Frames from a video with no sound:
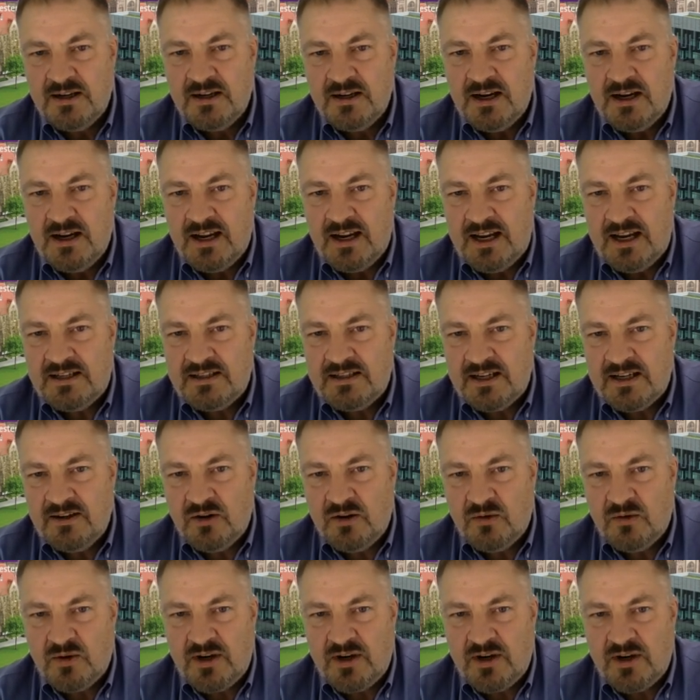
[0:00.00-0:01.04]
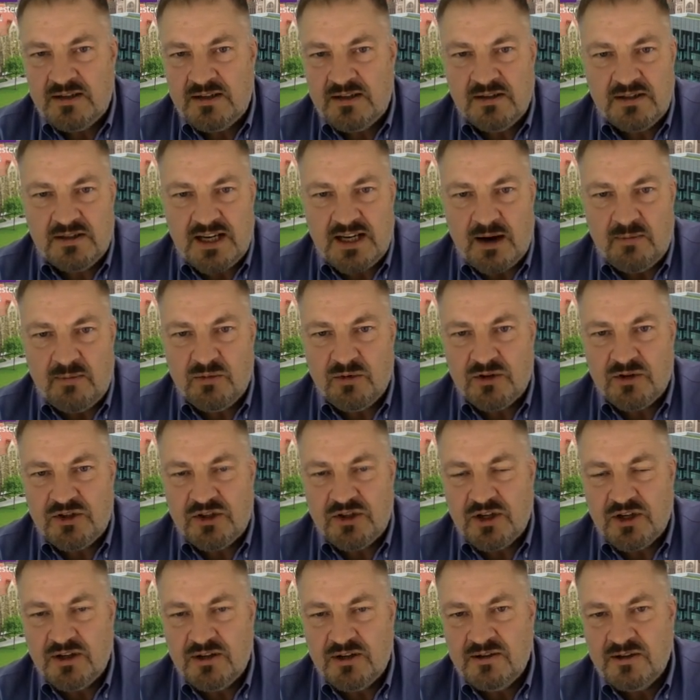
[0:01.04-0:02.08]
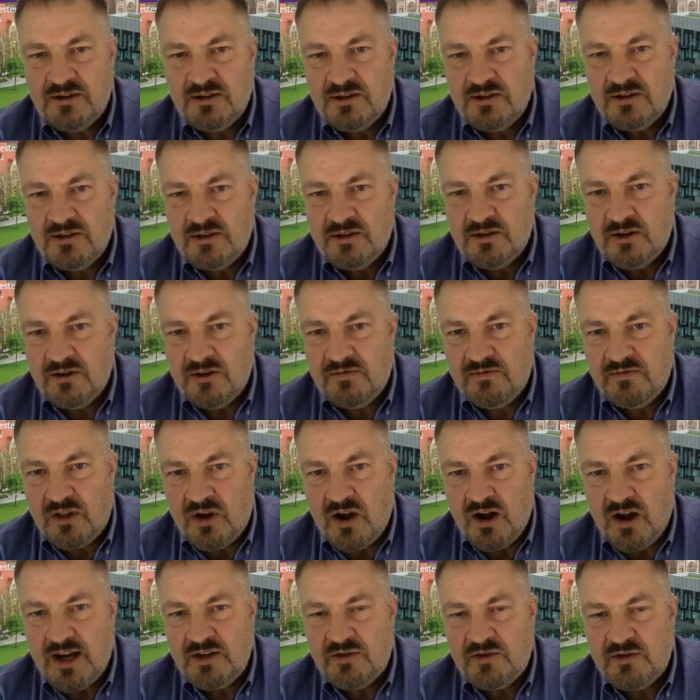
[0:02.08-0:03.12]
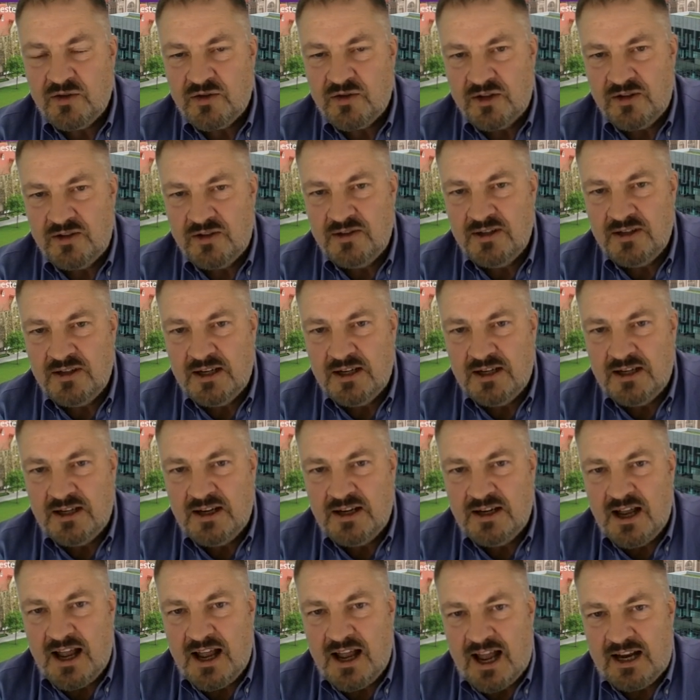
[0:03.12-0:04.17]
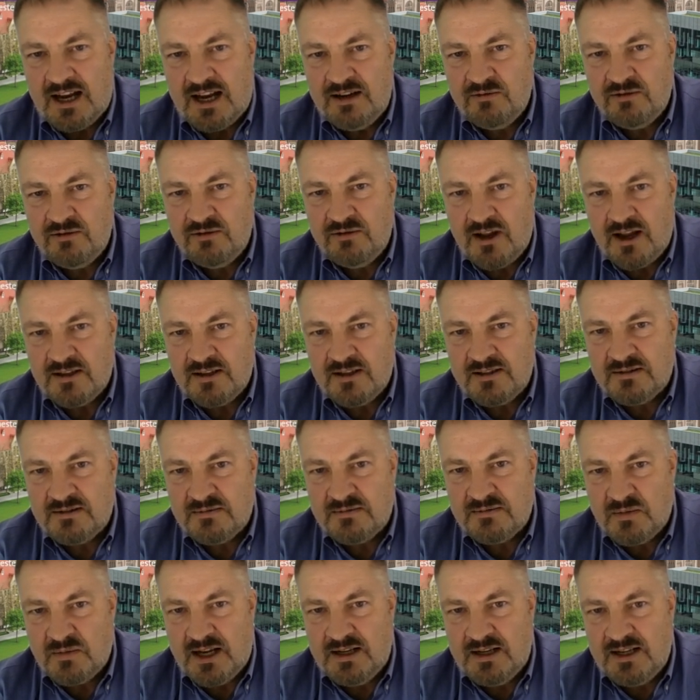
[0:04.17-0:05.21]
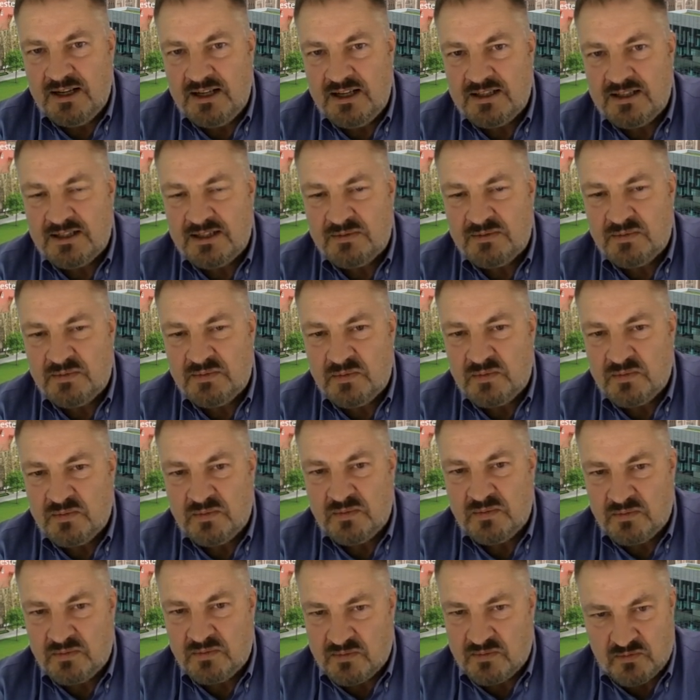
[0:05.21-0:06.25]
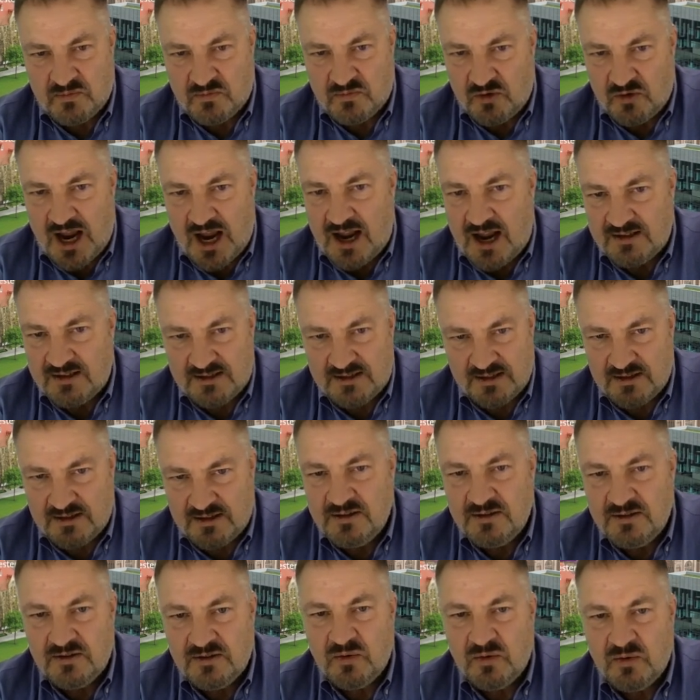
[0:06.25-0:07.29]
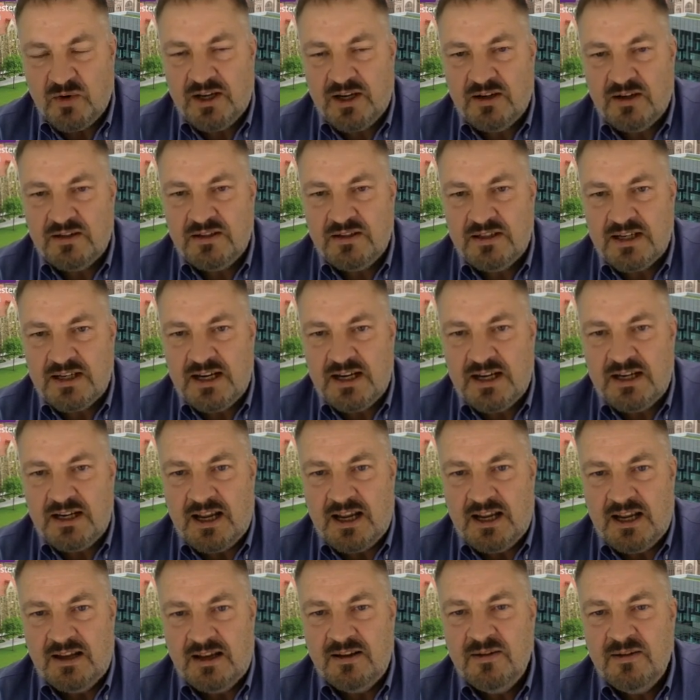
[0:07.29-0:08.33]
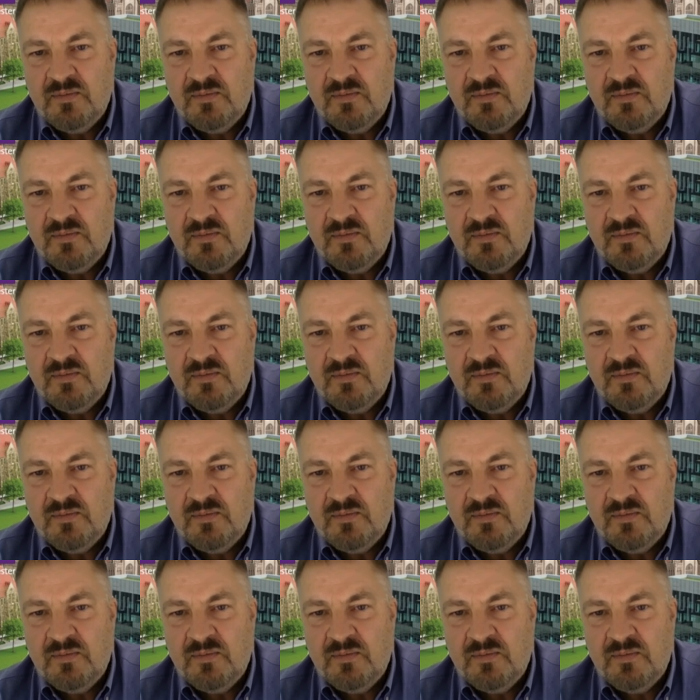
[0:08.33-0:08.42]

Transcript: is increase the temperature of the hydrogen. And in fact, in this reactor that we can see here,